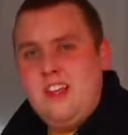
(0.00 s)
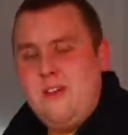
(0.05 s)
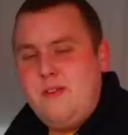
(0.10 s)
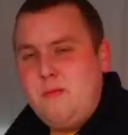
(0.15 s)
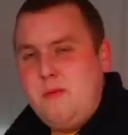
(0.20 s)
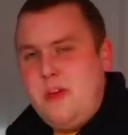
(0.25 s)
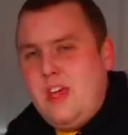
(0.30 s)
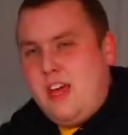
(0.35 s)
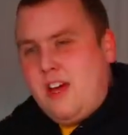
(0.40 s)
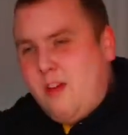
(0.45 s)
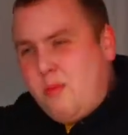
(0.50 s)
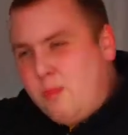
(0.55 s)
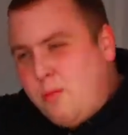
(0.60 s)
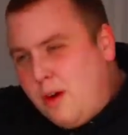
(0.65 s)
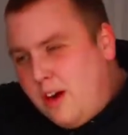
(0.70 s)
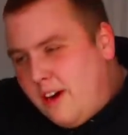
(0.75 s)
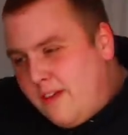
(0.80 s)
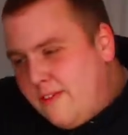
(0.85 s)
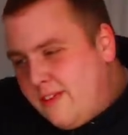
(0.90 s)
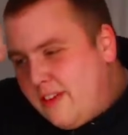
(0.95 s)
It would be like a
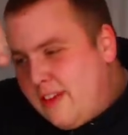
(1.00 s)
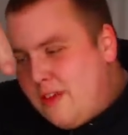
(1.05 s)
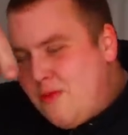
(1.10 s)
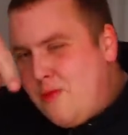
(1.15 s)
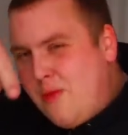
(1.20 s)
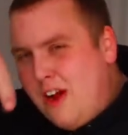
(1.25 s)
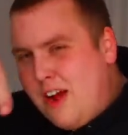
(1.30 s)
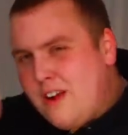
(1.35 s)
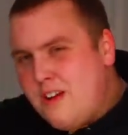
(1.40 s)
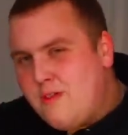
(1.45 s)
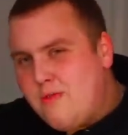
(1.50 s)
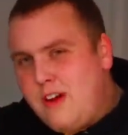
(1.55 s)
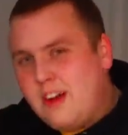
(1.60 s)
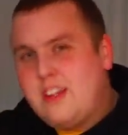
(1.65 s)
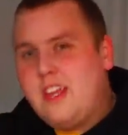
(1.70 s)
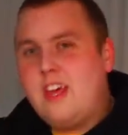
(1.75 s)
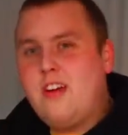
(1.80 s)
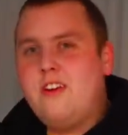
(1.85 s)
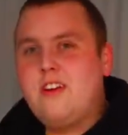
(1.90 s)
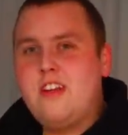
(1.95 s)
perfectly rounded
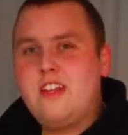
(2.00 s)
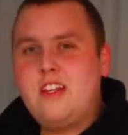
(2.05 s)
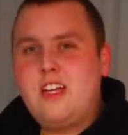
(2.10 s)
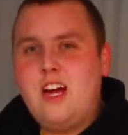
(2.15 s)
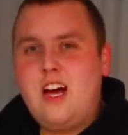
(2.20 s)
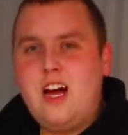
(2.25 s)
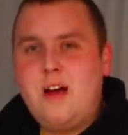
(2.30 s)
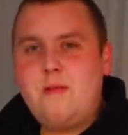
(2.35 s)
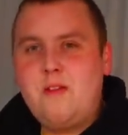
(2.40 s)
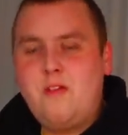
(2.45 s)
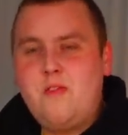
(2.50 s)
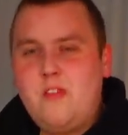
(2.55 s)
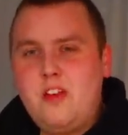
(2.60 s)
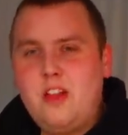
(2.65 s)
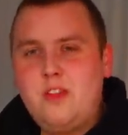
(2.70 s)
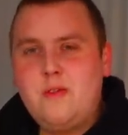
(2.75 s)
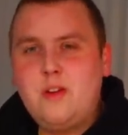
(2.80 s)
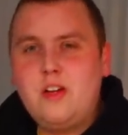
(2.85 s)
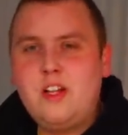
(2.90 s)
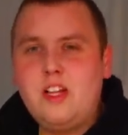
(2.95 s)
rectangle on the top. Oh, yeah
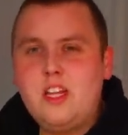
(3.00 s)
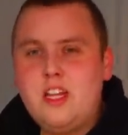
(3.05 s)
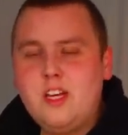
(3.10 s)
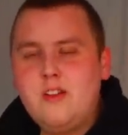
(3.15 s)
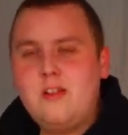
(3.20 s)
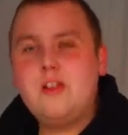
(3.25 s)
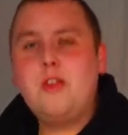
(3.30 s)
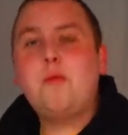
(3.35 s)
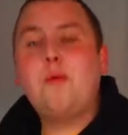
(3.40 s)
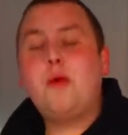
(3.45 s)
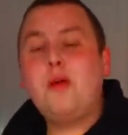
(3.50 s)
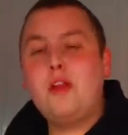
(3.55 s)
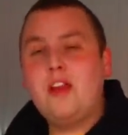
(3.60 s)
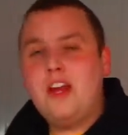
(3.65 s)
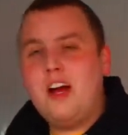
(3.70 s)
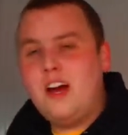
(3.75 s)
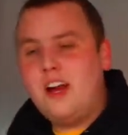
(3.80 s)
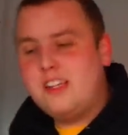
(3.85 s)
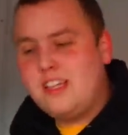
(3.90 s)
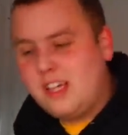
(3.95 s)
yeah, With yeah. glue and you pull it
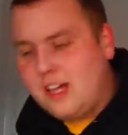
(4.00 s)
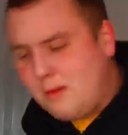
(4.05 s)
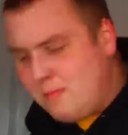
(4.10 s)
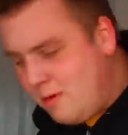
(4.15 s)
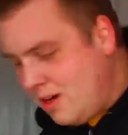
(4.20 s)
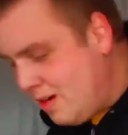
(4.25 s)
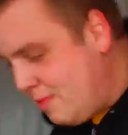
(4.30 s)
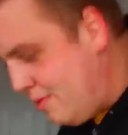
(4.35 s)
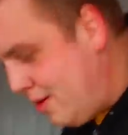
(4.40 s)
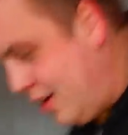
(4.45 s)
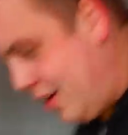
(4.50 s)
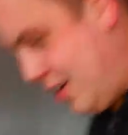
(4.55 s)
out, it's like a bookmark.